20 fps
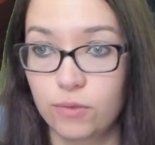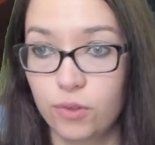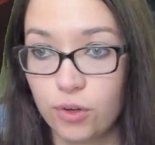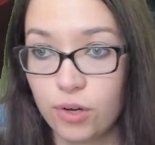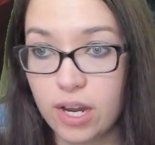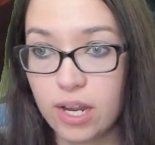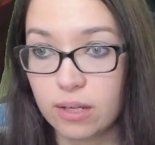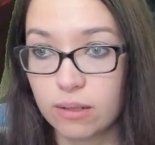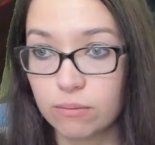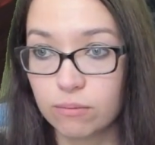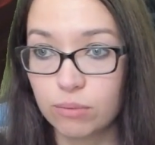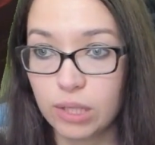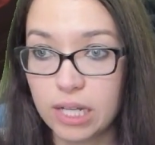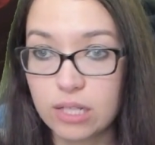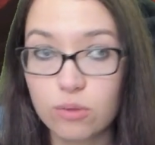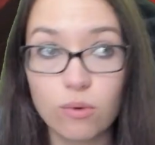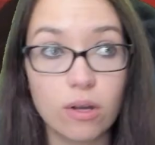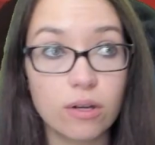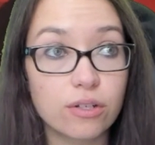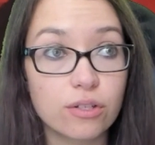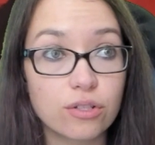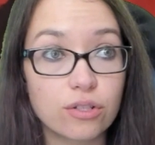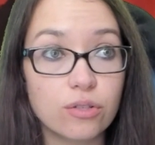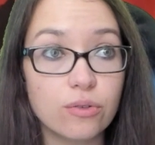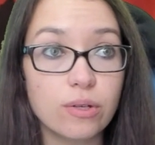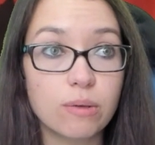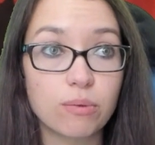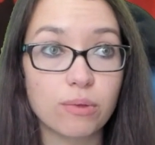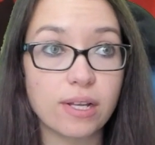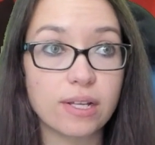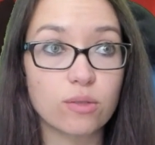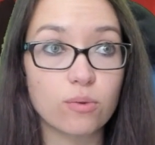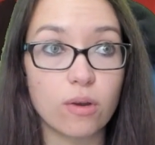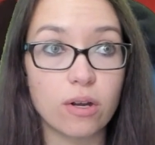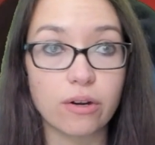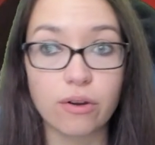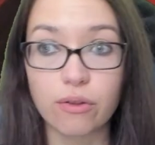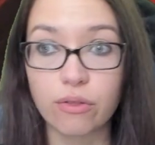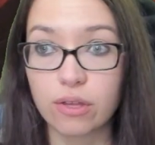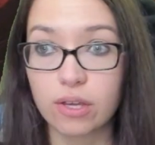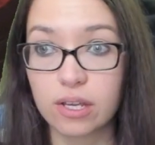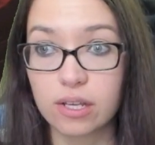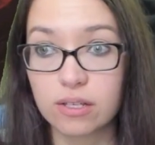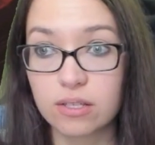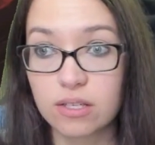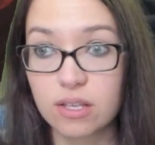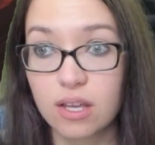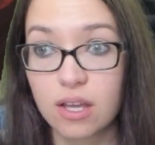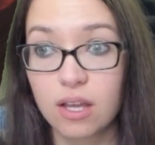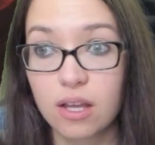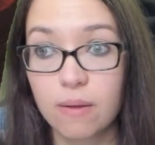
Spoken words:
Great. Planeswalkers doing Planeswalker things.